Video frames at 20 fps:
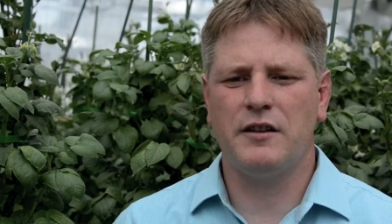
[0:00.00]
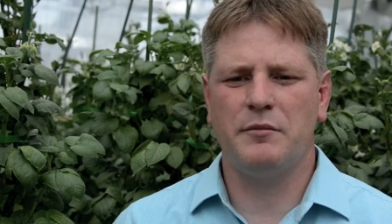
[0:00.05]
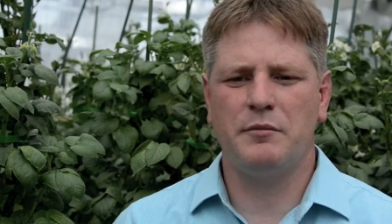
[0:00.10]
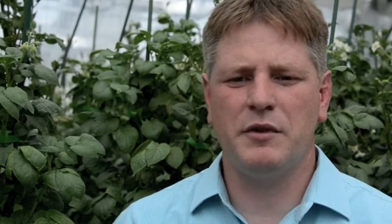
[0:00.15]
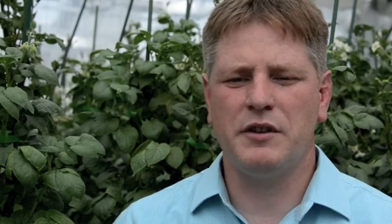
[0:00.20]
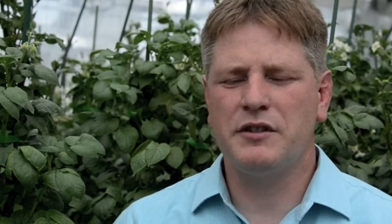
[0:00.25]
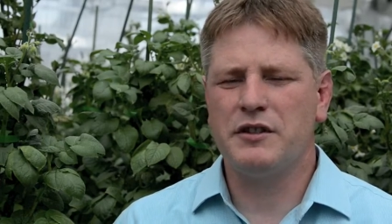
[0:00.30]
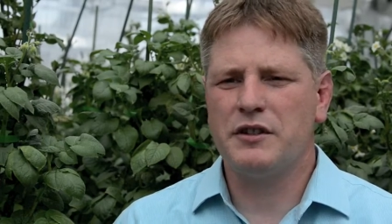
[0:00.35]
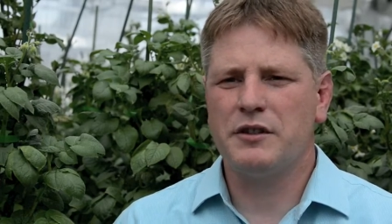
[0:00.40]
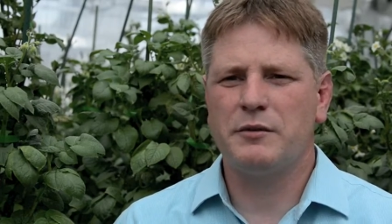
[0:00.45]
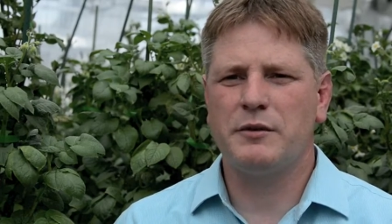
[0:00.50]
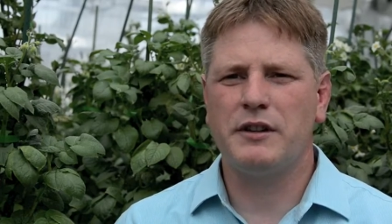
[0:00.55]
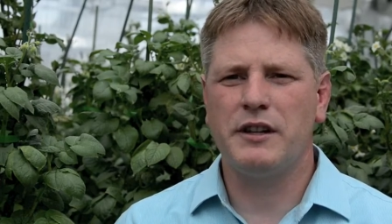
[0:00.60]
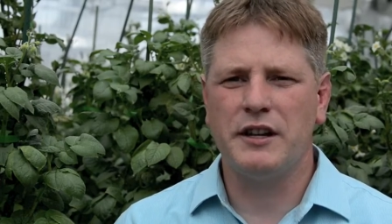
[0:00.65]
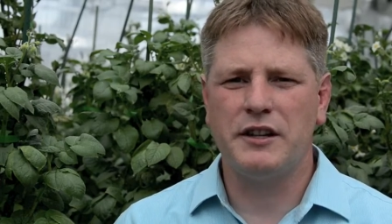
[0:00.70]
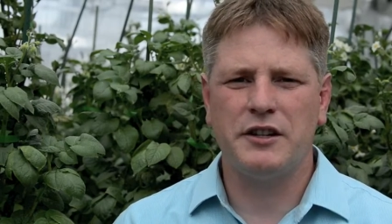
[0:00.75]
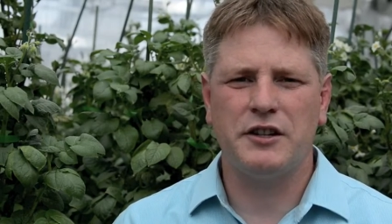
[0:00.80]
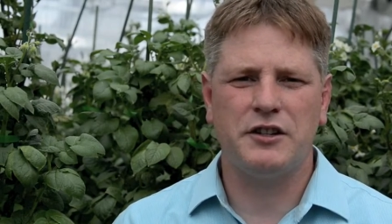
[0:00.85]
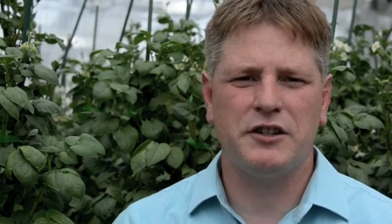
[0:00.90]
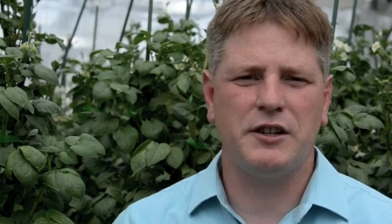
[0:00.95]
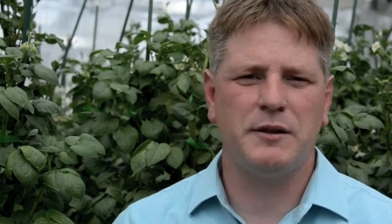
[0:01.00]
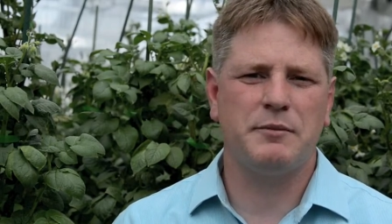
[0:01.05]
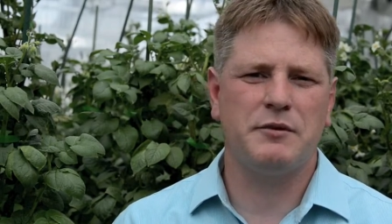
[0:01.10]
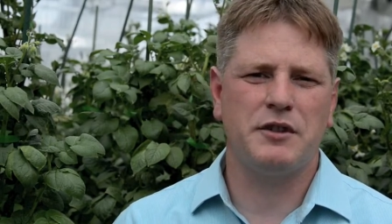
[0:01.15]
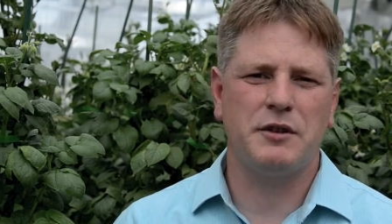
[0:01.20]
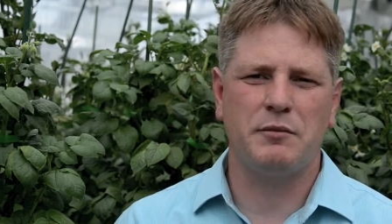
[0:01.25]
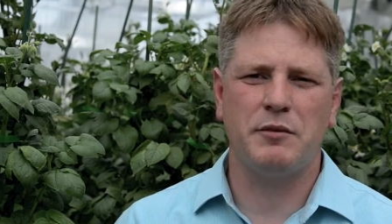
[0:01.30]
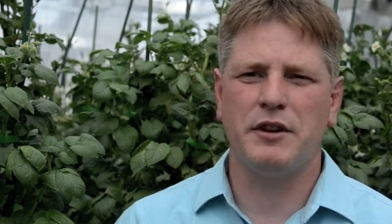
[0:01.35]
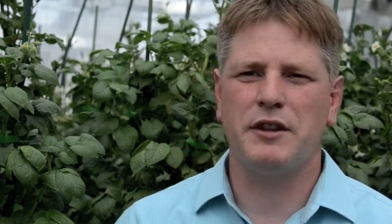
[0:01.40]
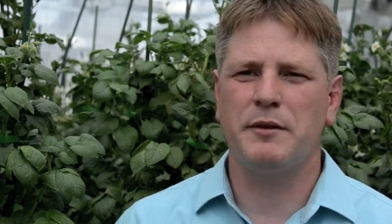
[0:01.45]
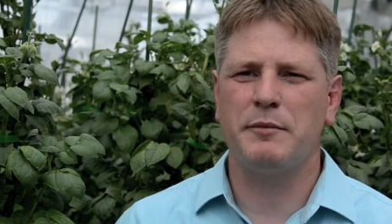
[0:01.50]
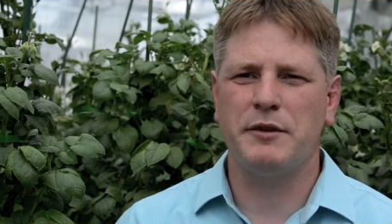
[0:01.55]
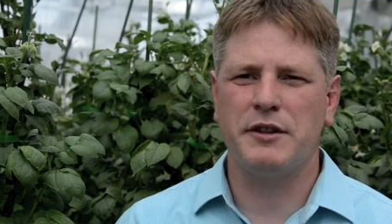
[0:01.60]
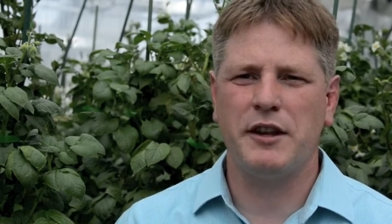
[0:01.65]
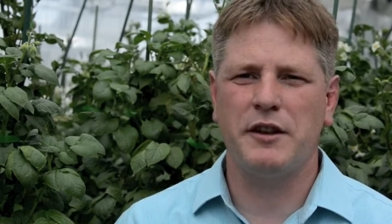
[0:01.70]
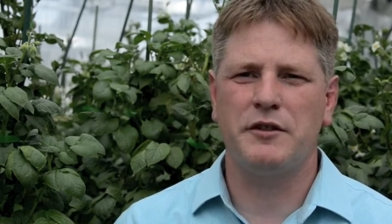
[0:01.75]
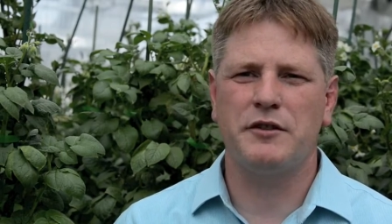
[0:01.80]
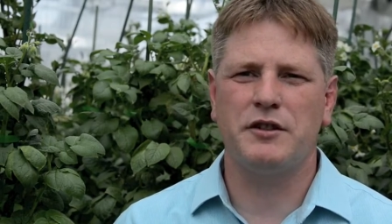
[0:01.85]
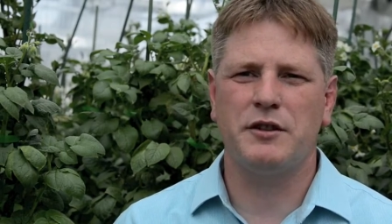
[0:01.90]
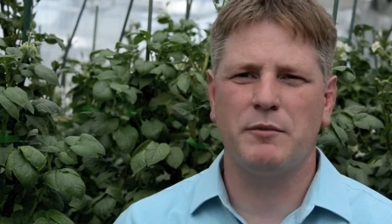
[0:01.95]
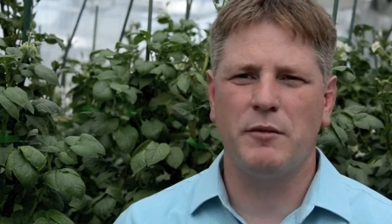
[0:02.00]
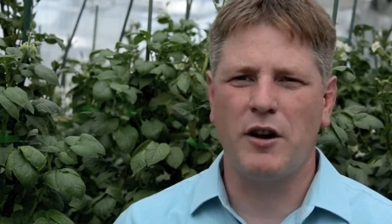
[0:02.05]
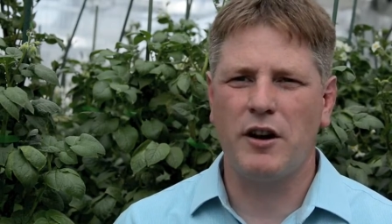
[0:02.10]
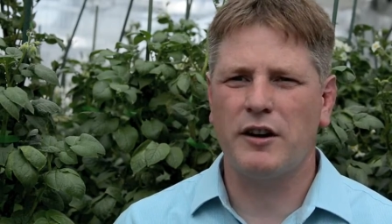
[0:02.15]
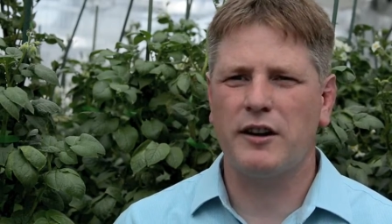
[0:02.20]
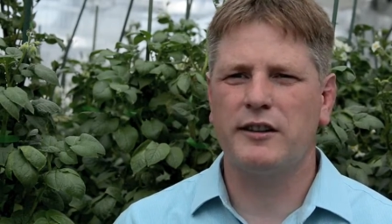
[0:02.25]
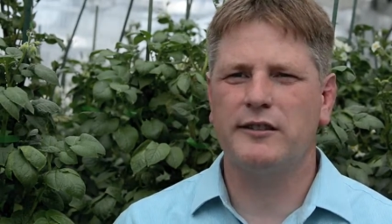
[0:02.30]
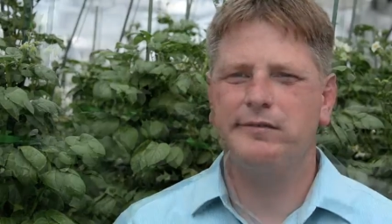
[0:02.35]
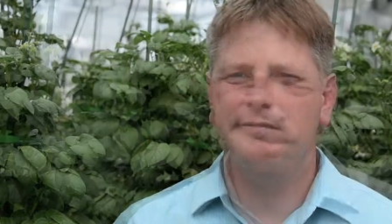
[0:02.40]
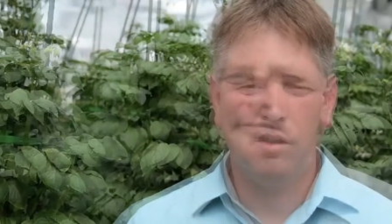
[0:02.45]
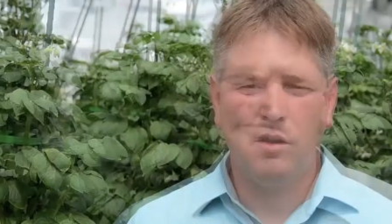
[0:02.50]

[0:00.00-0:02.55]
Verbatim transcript: business relationships to bring the potatoes to market.